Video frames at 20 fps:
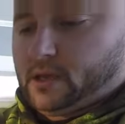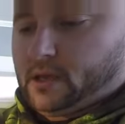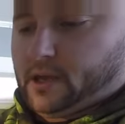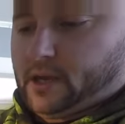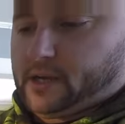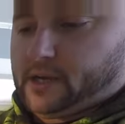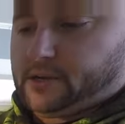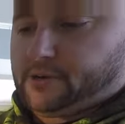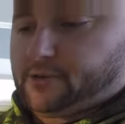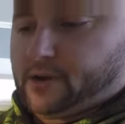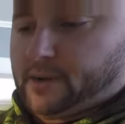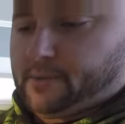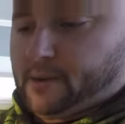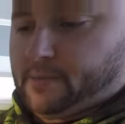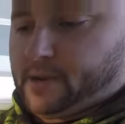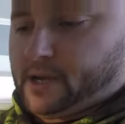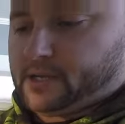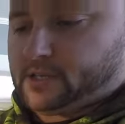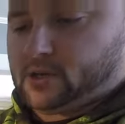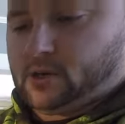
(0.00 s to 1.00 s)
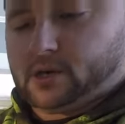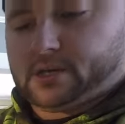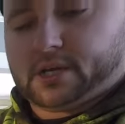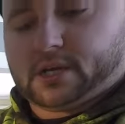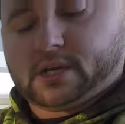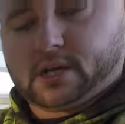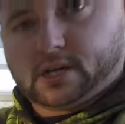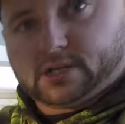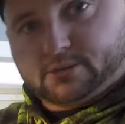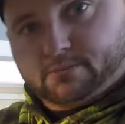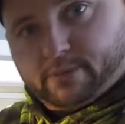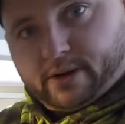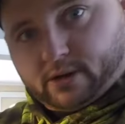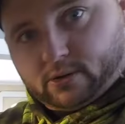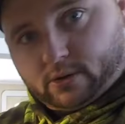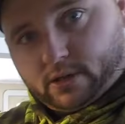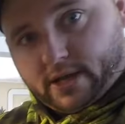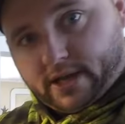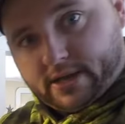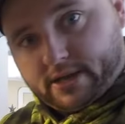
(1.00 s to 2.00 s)
And I try my best not to touch bare
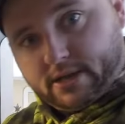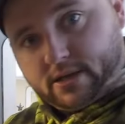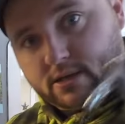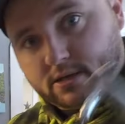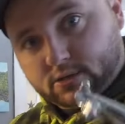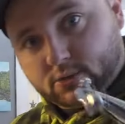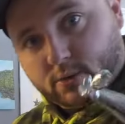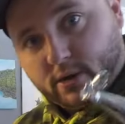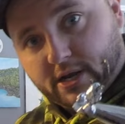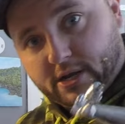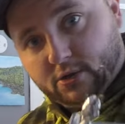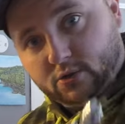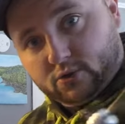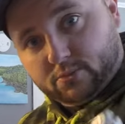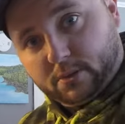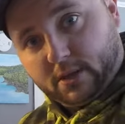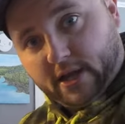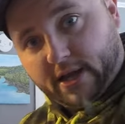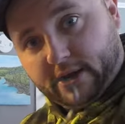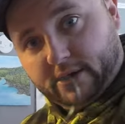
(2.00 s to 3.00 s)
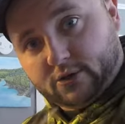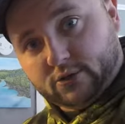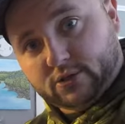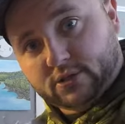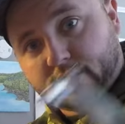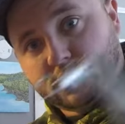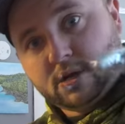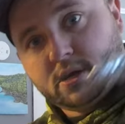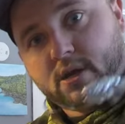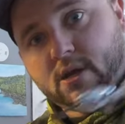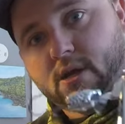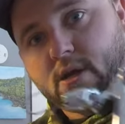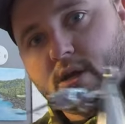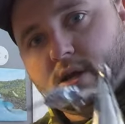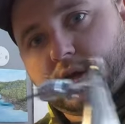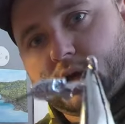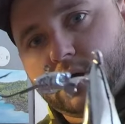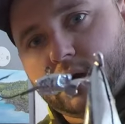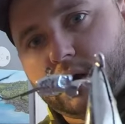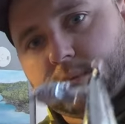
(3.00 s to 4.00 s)
lead. That's why I use pliers.
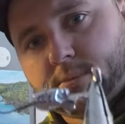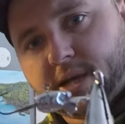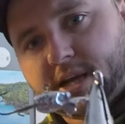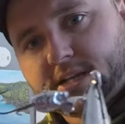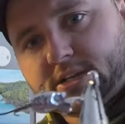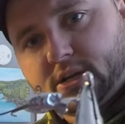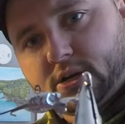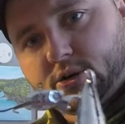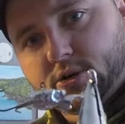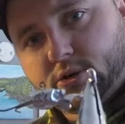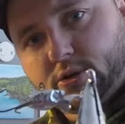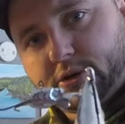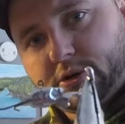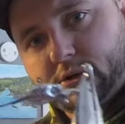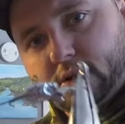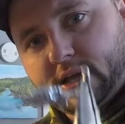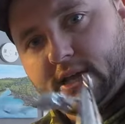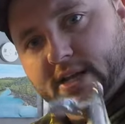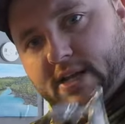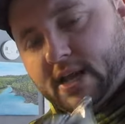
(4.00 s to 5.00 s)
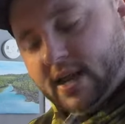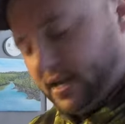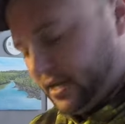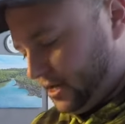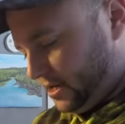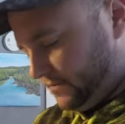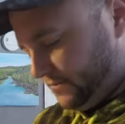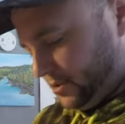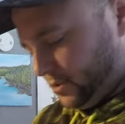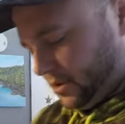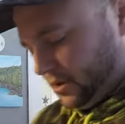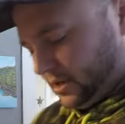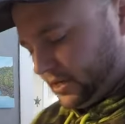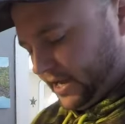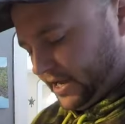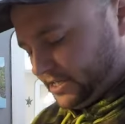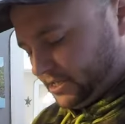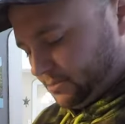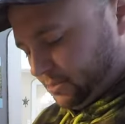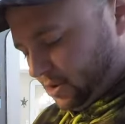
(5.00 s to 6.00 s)
Um, like I said earlier, lead can give you all
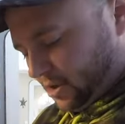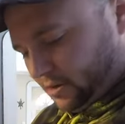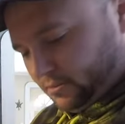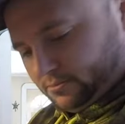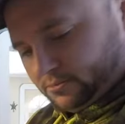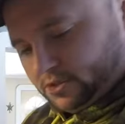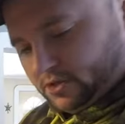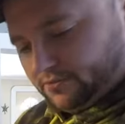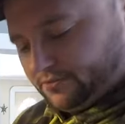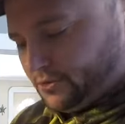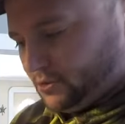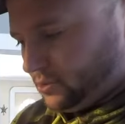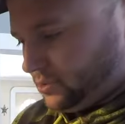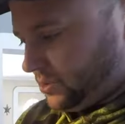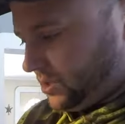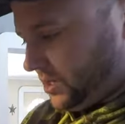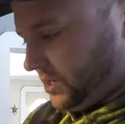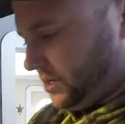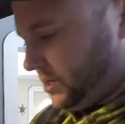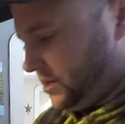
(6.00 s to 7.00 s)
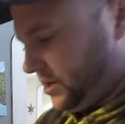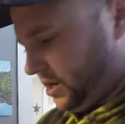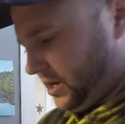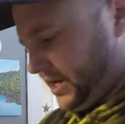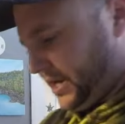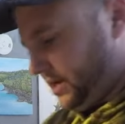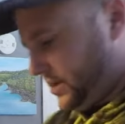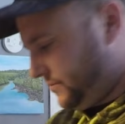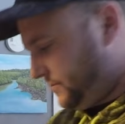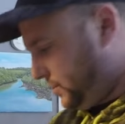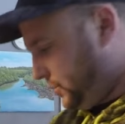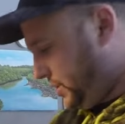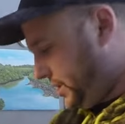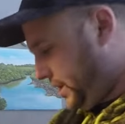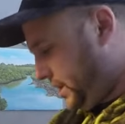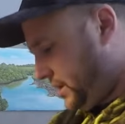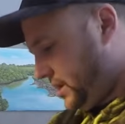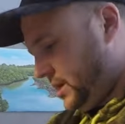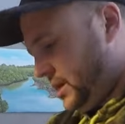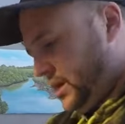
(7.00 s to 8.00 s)
kinds of problems if you uh, aren't careful with it.